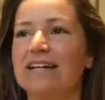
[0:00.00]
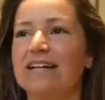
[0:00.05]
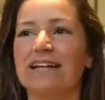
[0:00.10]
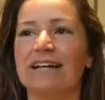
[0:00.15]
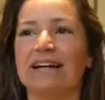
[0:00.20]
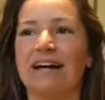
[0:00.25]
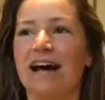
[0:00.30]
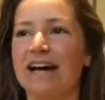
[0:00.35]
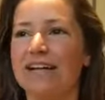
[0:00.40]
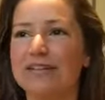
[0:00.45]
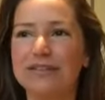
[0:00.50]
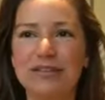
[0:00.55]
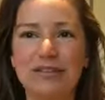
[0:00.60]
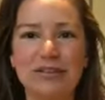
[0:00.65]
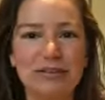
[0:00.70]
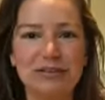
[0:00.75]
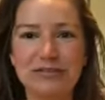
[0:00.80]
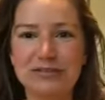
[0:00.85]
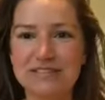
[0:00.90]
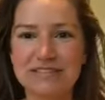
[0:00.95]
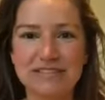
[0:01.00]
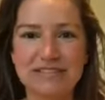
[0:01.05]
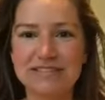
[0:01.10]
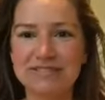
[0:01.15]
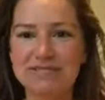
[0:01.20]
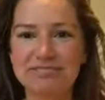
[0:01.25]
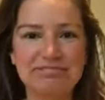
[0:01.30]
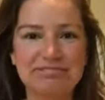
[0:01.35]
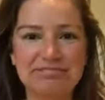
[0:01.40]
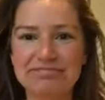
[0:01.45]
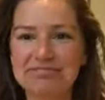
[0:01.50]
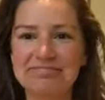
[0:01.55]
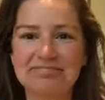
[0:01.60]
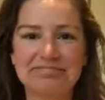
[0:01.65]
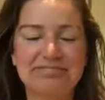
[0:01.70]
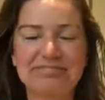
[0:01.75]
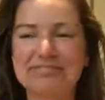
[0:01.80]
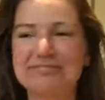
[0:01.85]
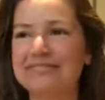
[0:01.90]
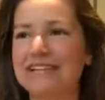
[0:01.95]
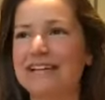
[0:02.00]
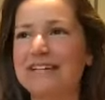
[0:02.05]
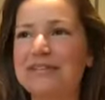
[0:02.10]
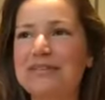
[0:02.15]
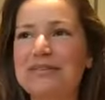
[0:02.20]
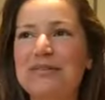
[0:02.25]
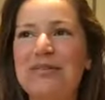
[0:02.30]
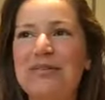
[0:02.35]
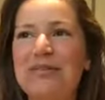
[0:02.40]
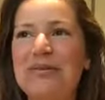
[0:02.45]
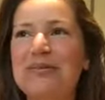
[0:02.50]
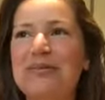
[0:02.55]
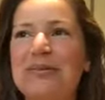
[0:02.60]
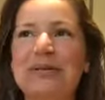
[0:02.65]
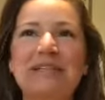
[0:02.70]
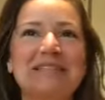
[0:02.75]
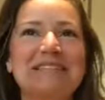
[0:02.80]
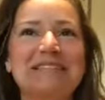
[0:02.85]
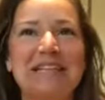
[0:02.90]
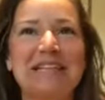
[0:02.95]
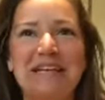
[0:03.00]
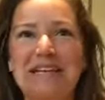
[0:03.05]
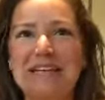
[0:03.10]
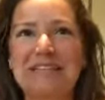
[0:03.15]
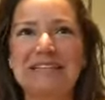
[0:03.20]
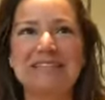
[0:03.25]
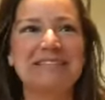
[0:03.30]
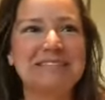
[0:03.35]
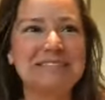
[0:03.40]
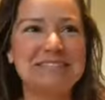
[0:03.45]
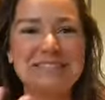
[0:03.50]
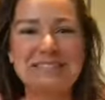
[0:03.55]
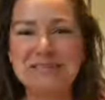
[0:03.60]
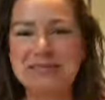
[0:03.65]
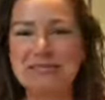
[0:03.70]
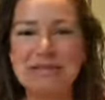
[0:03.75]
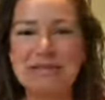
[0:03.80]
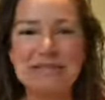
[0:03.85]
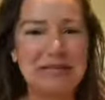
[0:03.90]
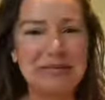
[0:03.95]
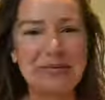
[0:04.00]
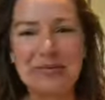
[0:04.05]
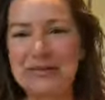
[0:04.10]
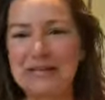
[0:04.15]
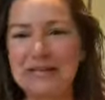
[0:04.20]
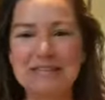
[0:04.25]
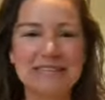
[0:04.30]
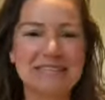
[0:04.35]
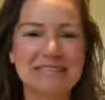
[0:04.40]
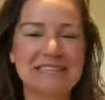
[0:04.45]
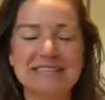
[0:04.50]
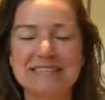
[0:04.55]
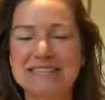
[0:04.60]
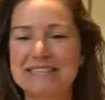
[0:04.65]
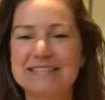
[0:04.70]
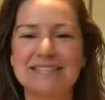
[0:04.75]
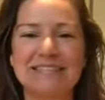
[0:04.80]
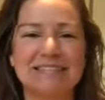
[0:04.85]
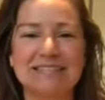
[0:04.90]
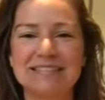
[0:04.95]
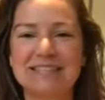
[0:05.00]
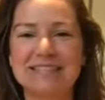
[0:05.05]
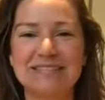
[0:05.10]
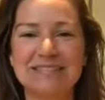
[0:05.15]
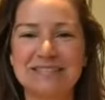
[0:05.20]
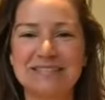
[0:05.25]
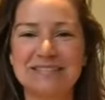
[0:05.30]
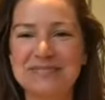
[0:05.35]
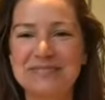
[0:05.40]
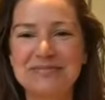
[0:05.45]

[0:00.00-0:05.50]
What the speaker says: don't know the words. It's missing words to